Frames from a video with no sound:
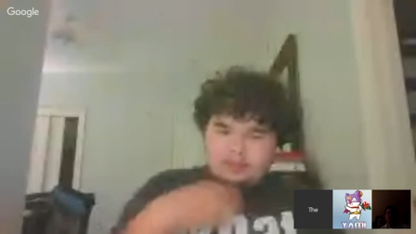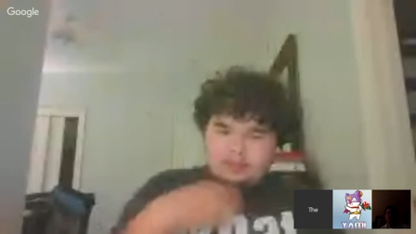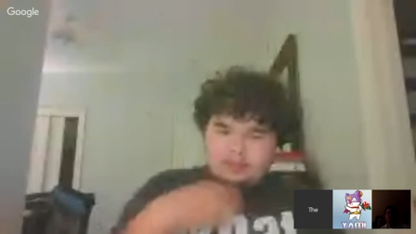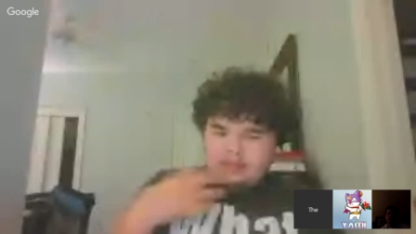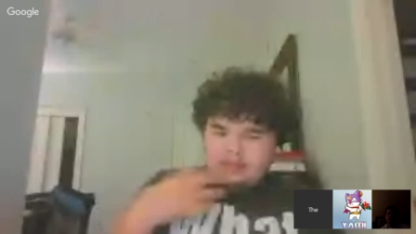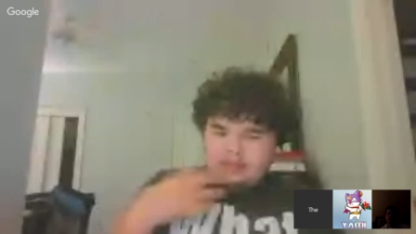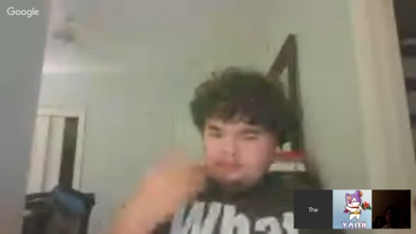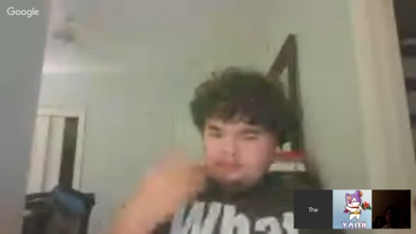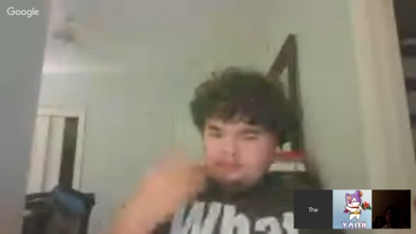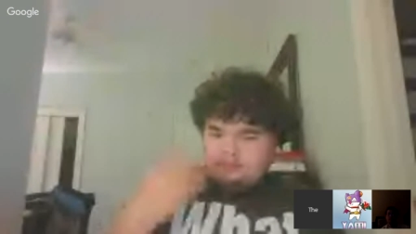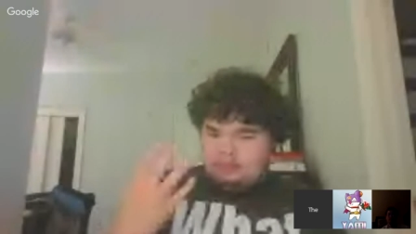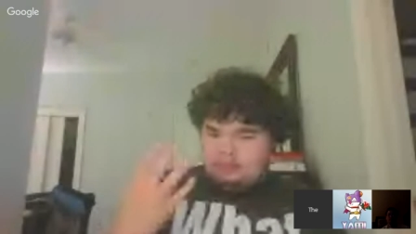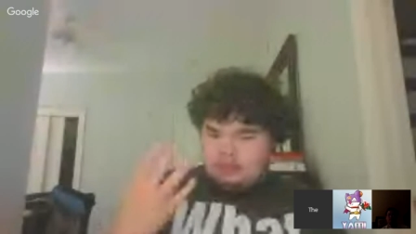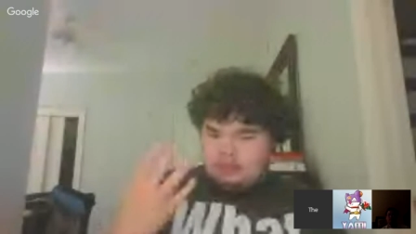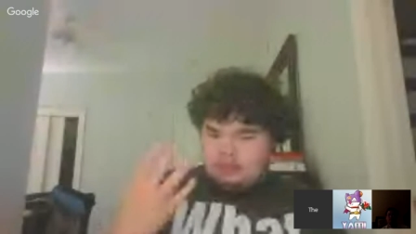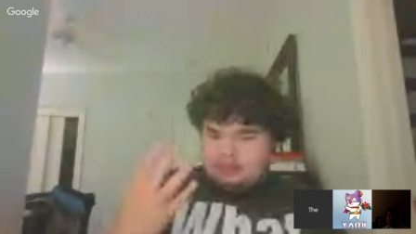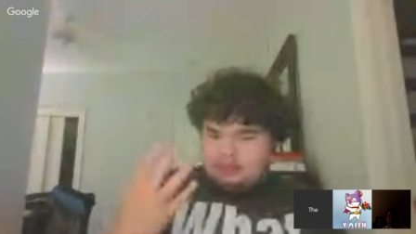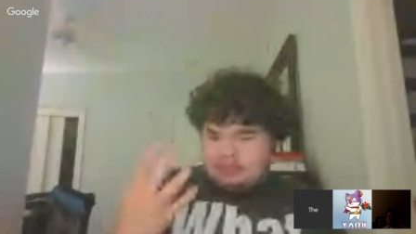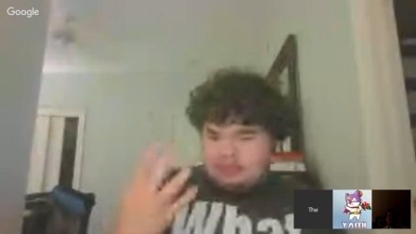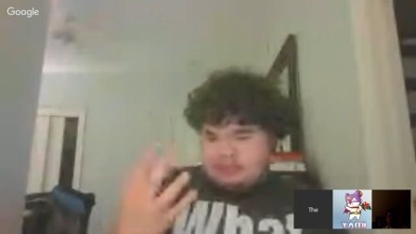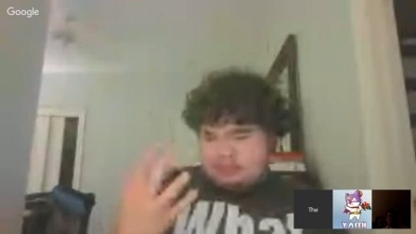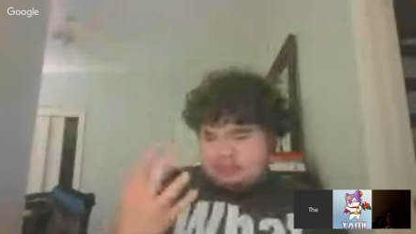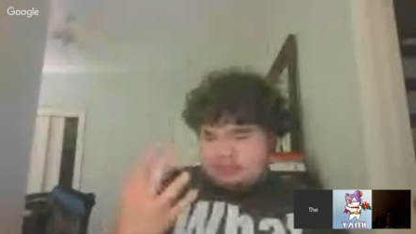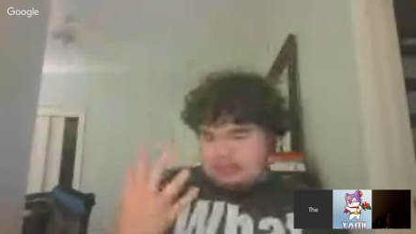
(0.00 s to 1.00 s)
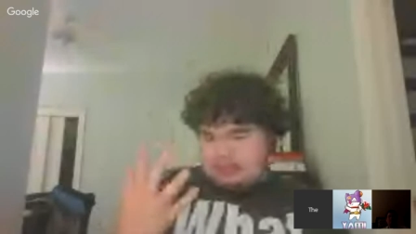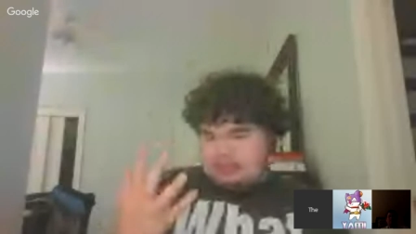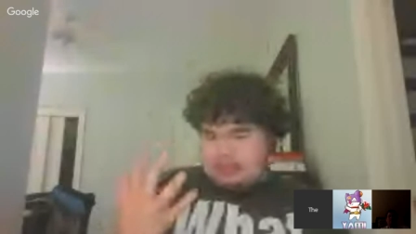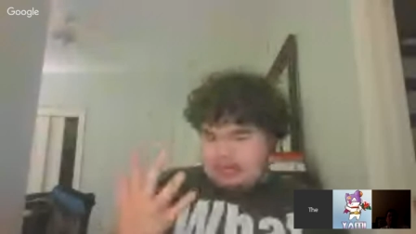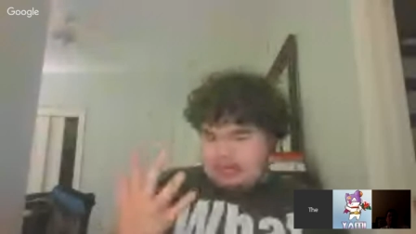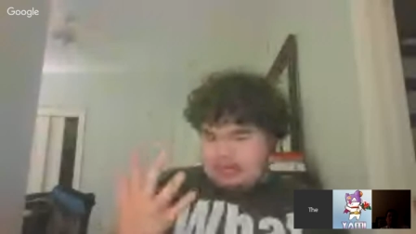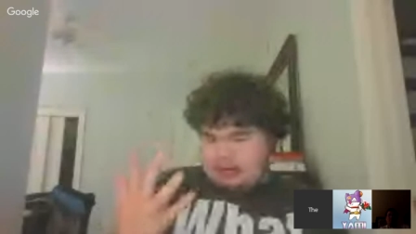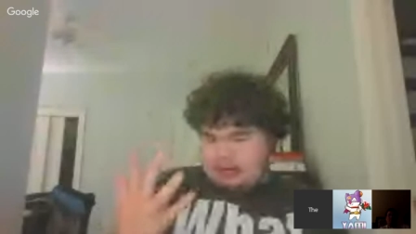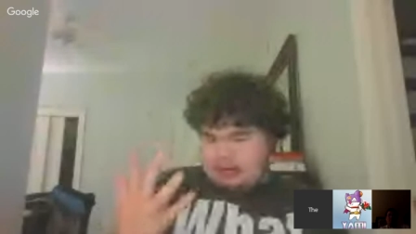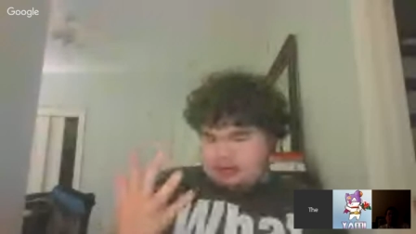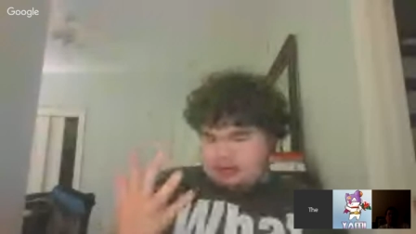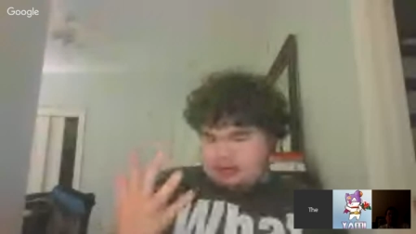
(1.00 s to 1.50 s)
my favorite DC
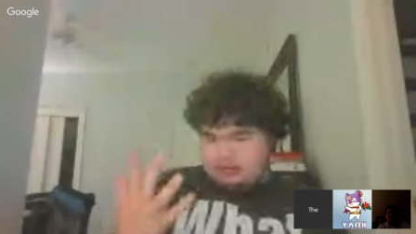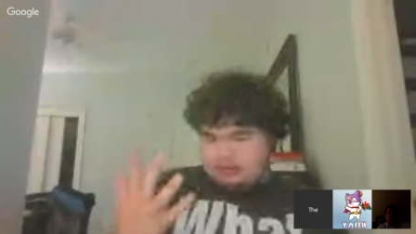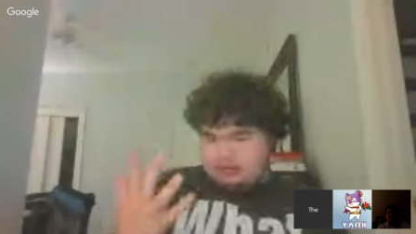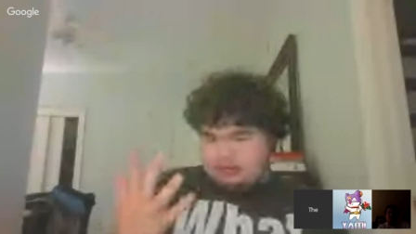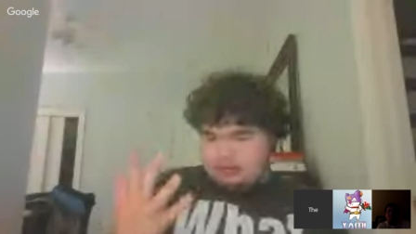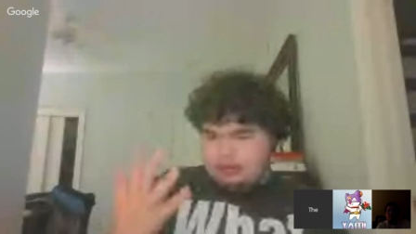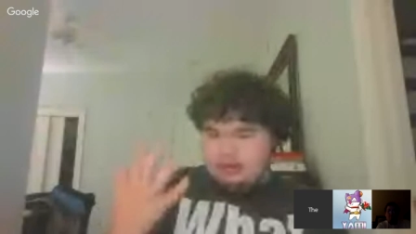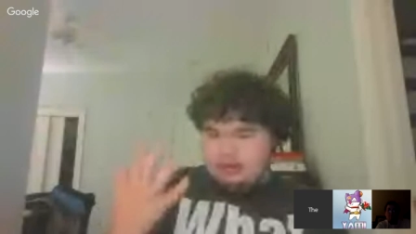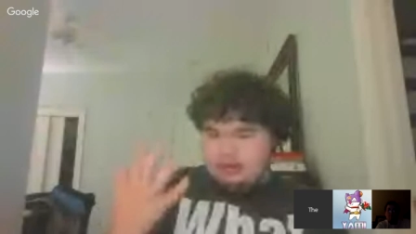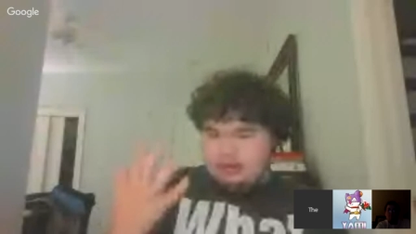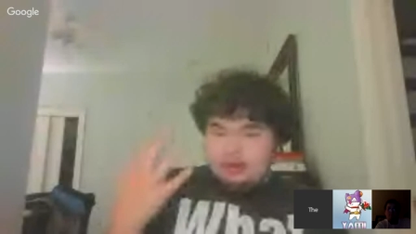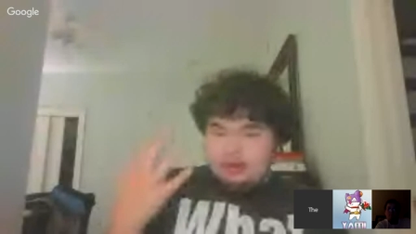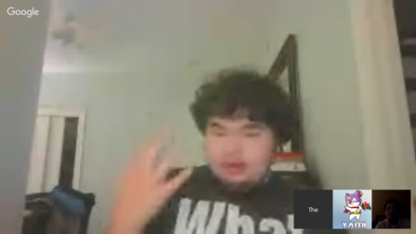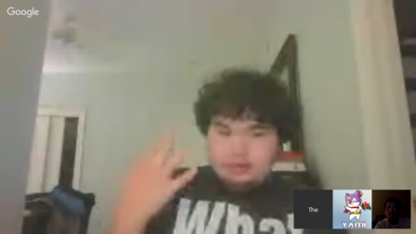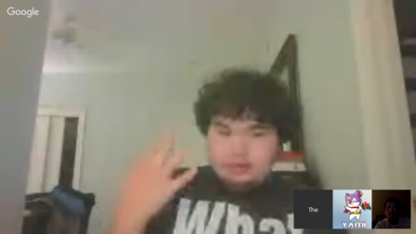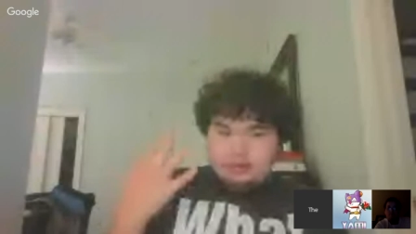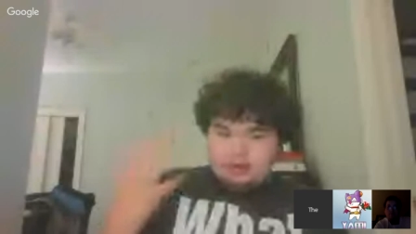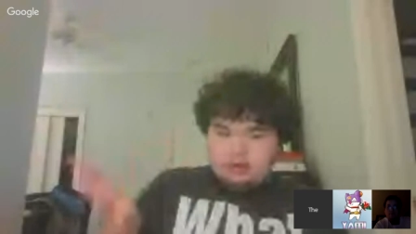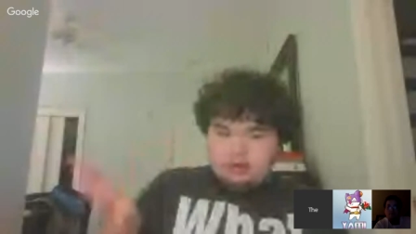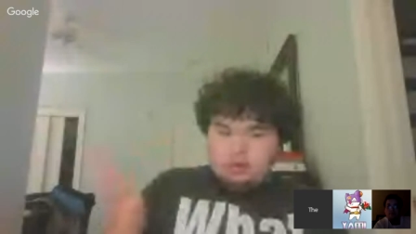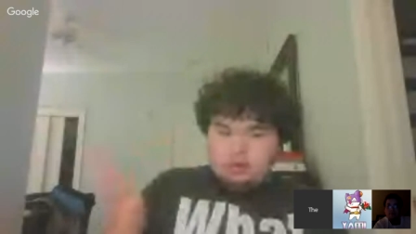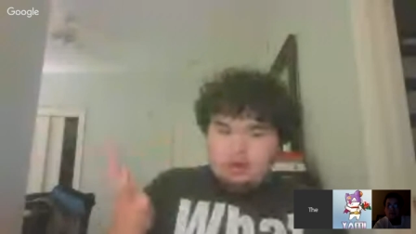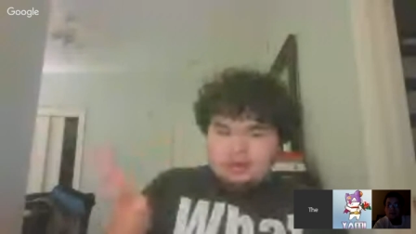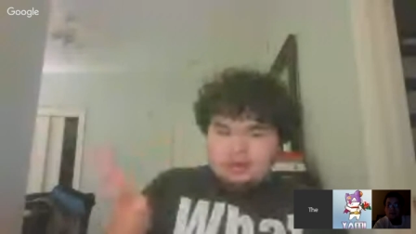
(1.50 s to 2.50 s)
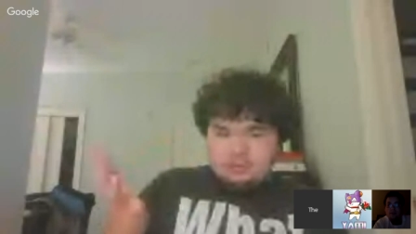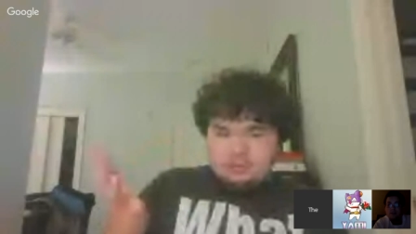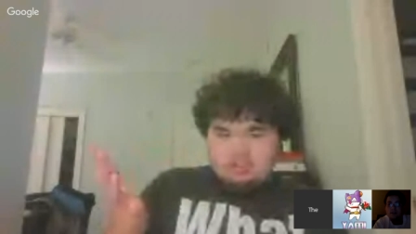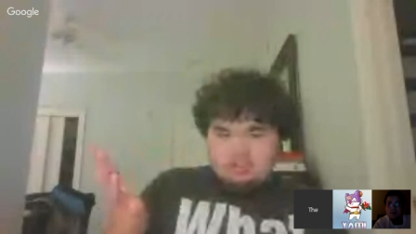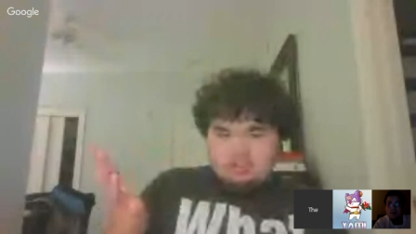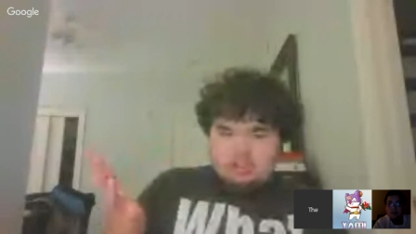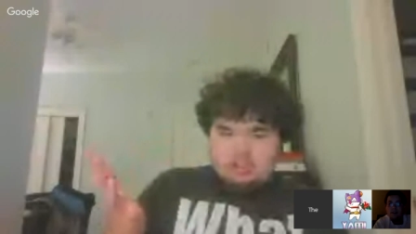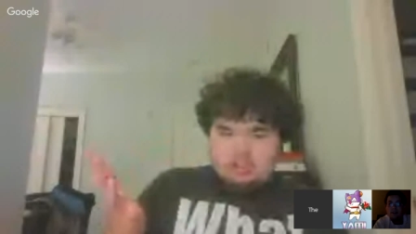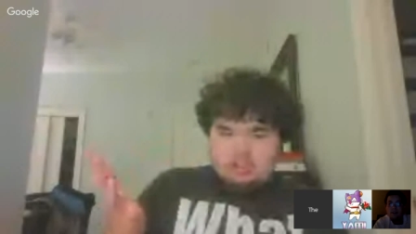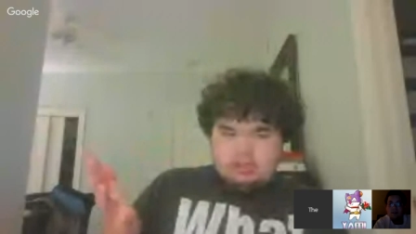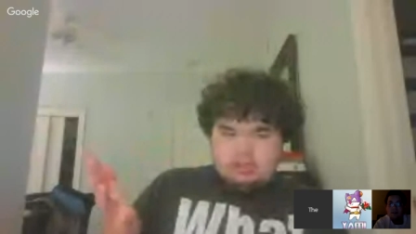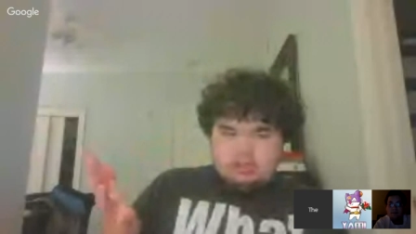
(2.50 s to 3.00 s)
character, The
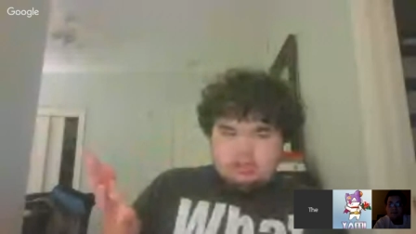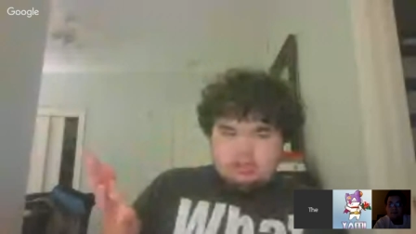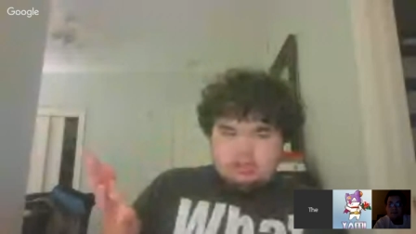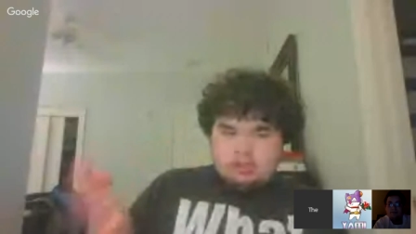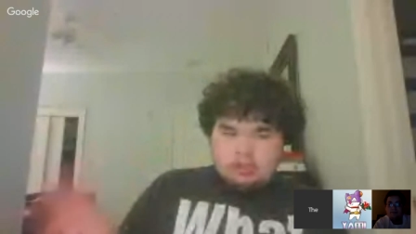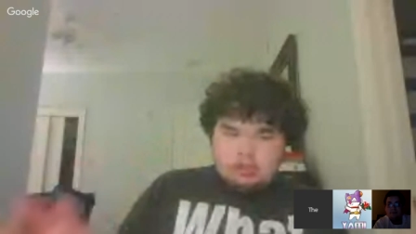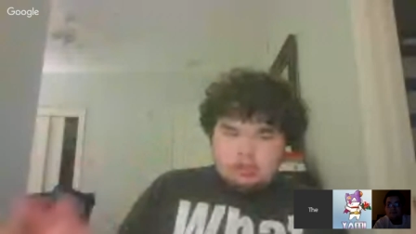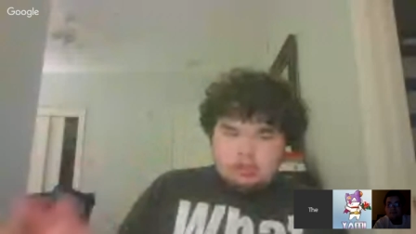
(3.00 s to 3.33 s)
Question.